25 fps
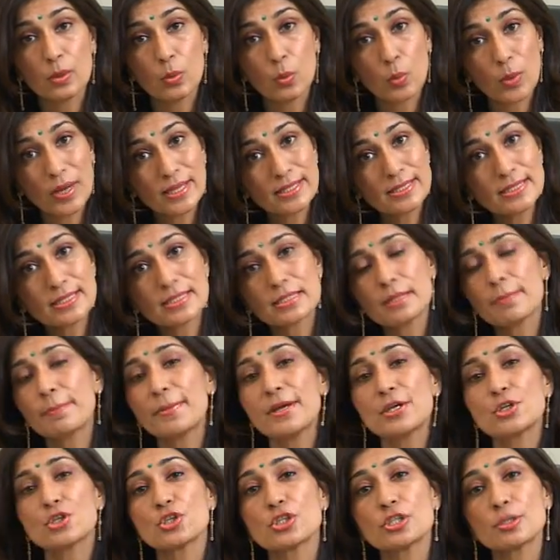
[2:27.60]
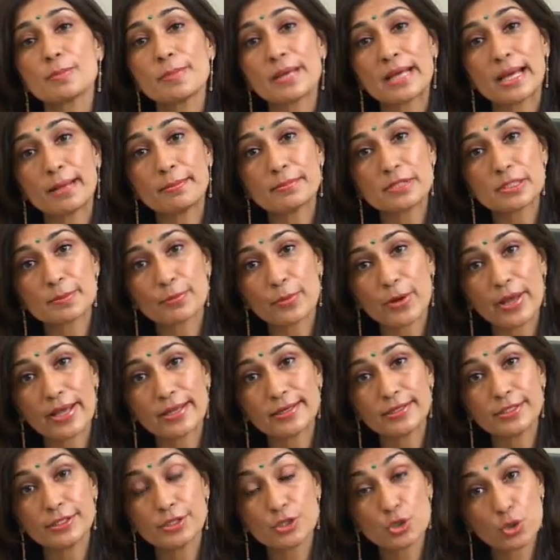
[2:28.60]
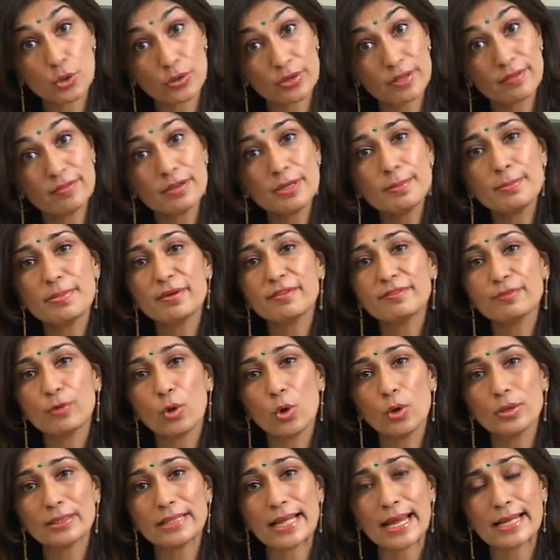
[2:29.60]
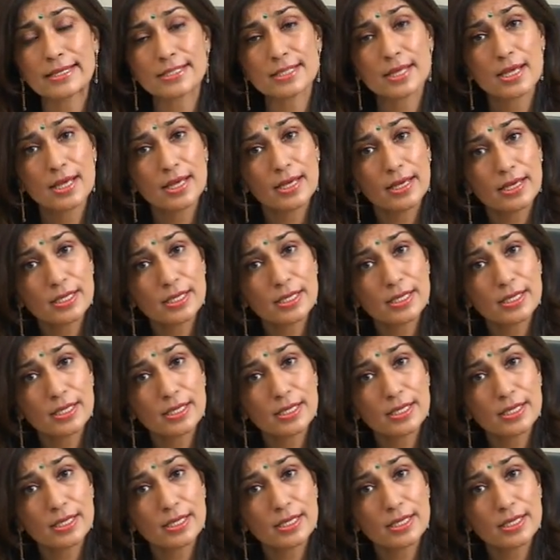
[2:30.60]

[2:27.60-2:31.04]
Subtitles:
Once the patient becomes pregnant or even before that,